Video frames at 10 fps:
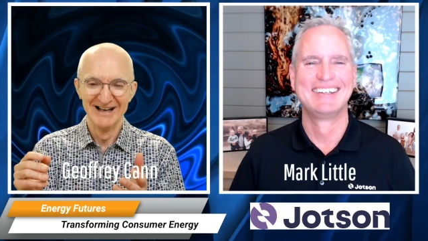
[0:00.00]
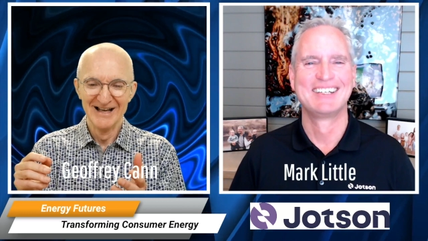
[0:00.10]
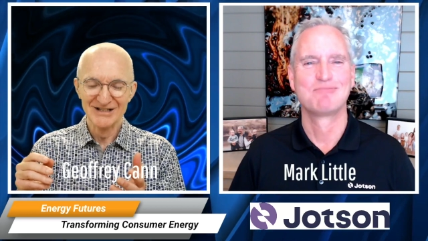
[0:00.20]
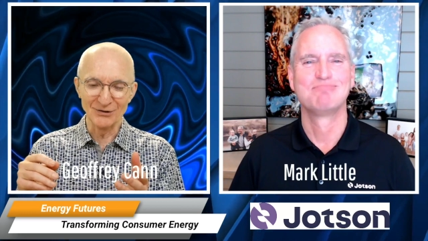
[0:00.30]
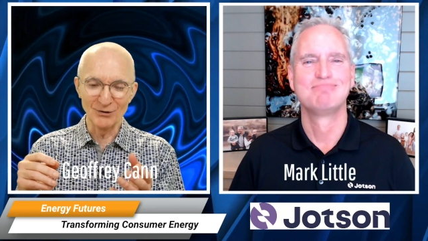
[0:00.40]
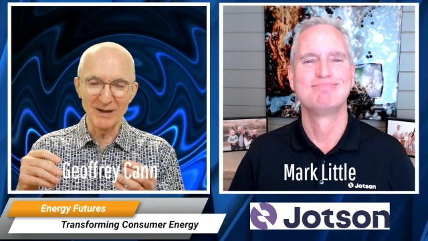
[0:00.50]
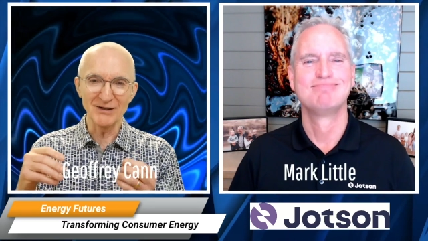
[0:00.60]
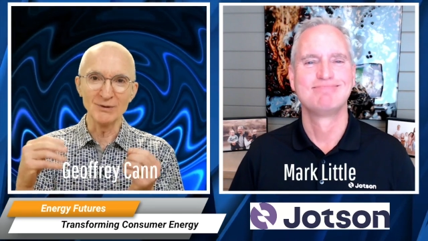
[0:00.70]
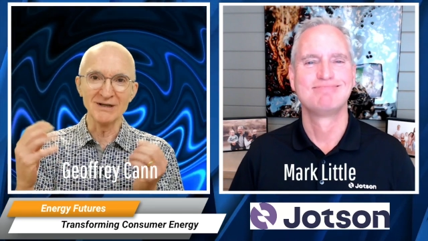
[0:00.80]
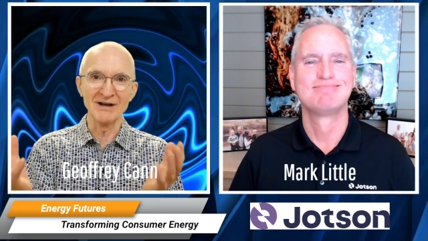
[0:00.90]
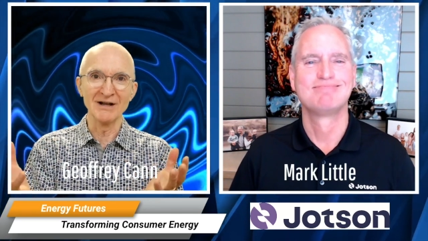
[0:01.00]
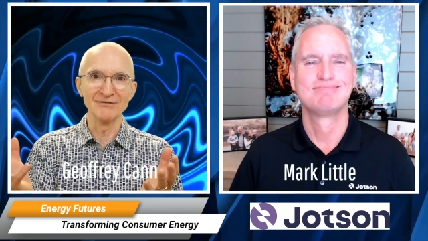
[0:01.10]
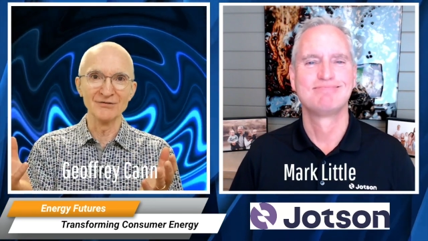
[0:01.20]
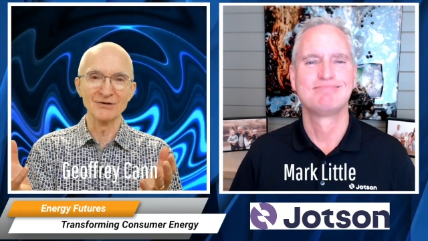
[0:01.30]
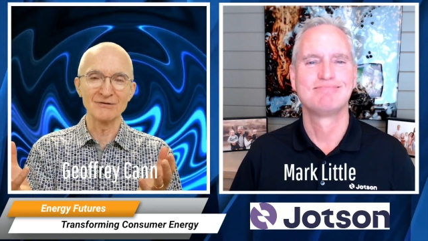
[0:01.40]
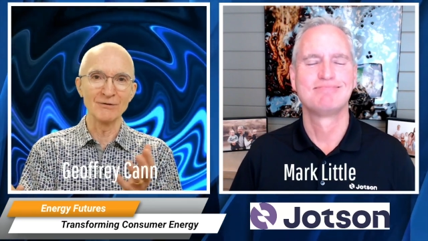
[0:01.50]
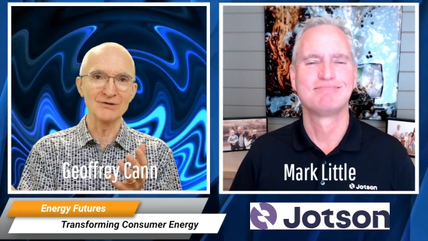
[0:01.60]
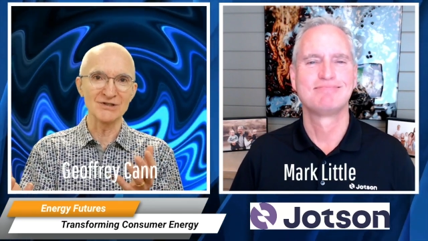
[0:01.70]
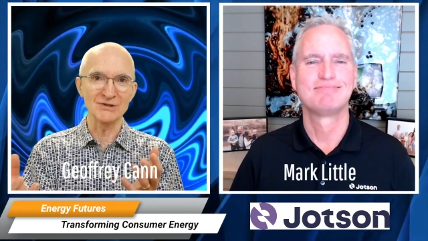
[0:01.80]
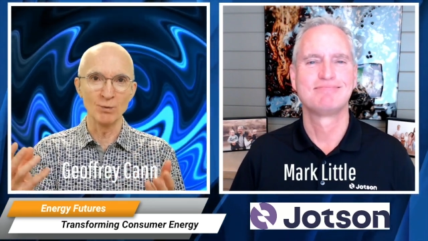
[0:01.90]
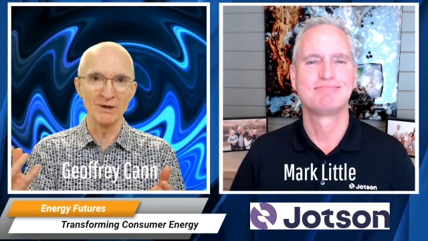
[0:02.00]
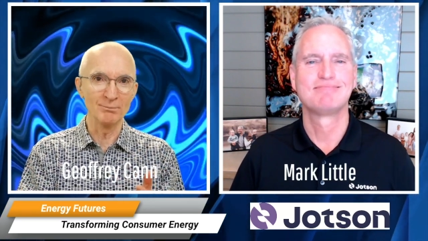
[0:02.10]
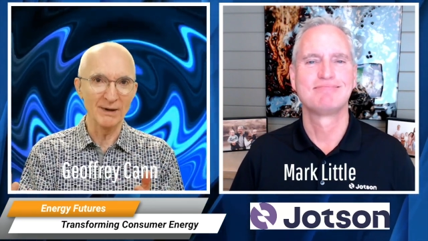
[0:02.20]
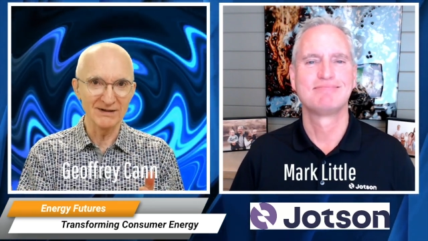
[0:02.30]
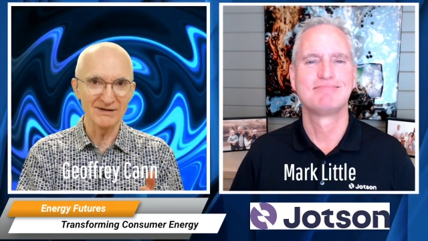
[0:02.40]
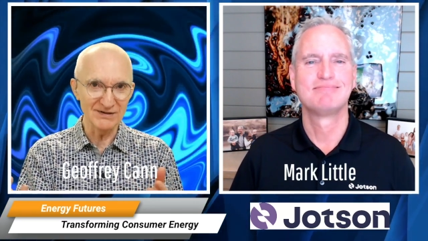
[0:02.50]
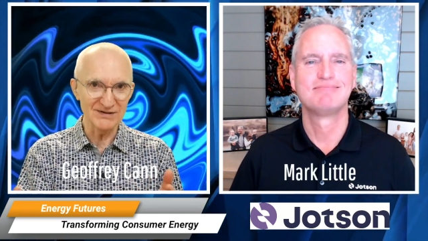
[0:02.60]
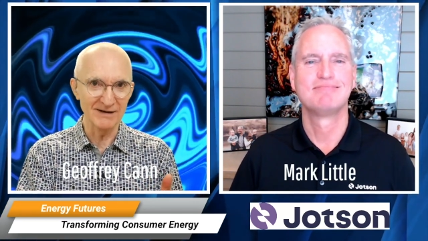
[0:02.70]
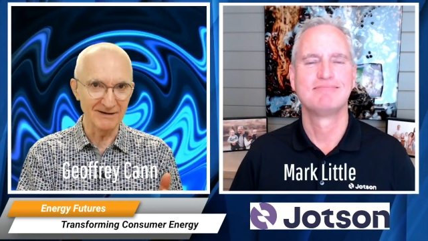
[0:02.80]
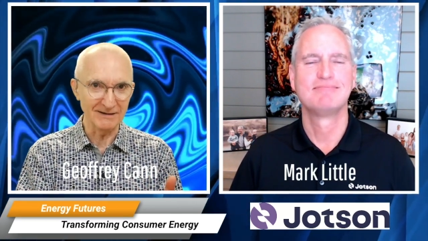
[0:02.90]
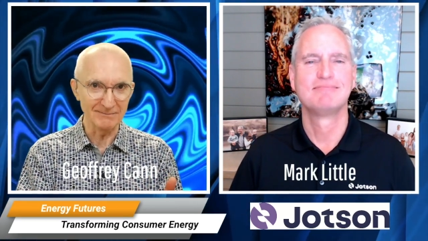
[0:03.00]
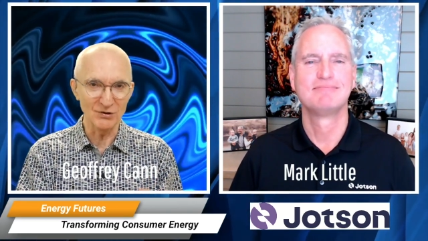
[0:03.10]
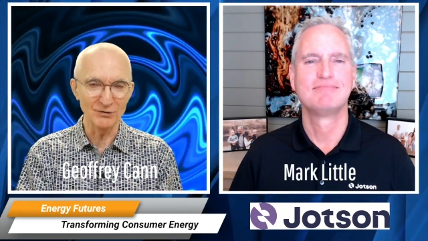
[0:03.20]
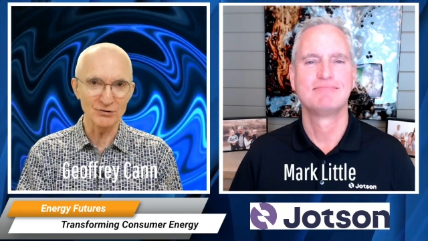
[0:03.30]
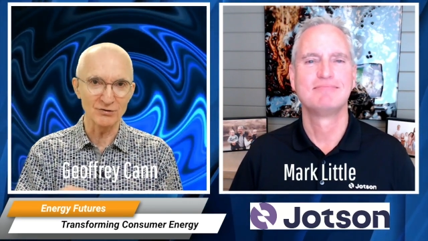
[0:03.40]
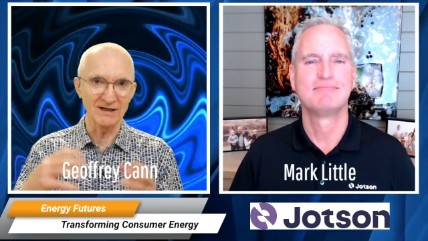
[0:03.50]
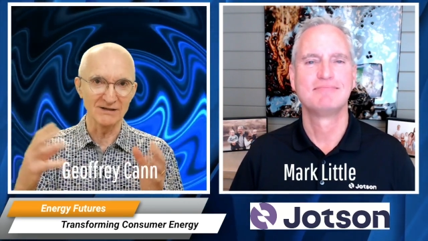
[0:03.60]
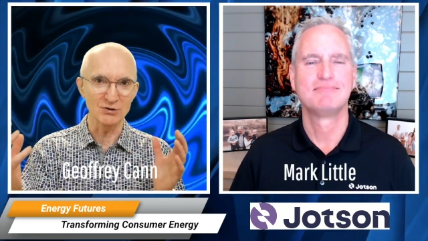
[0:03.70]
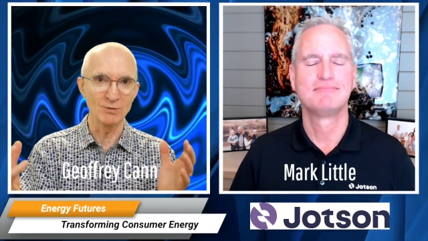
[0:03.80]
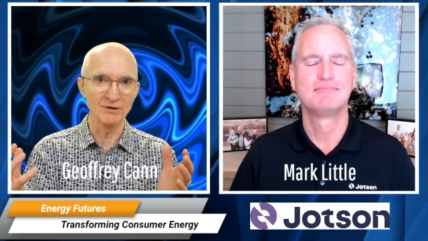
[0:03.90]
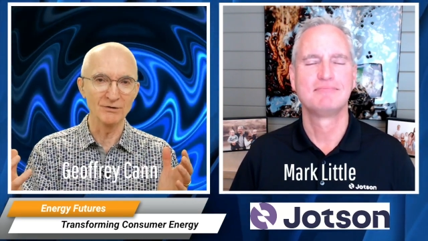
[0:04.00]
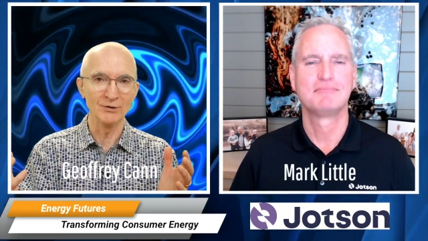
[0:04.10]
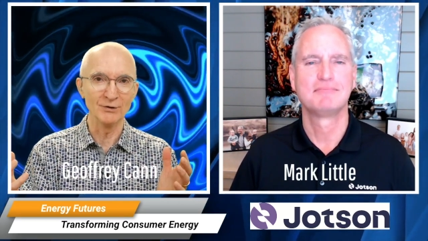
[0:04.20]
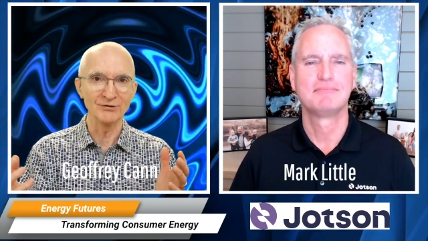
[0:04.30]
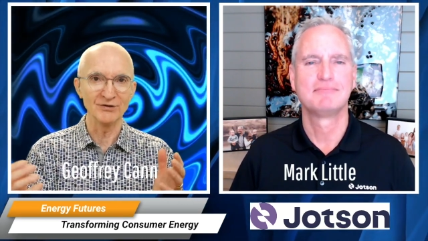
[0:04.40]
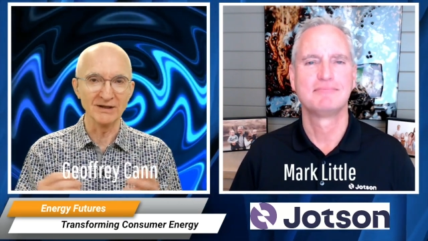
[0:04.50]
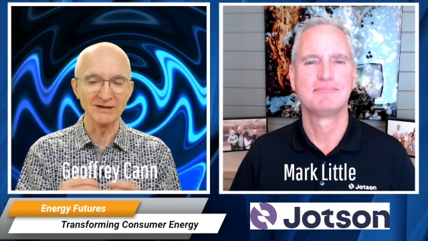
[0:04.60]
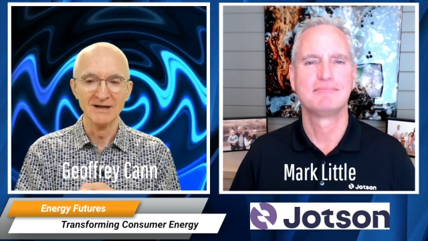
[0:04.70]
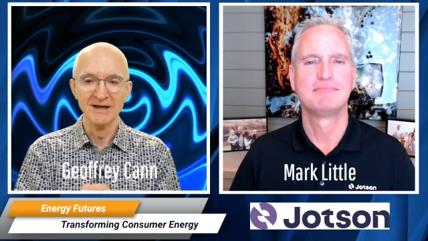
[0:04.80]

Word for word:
Speaker 1: so the way you eat an elephant, of course, is one bite at a time. You don't try and swallow the whole thing.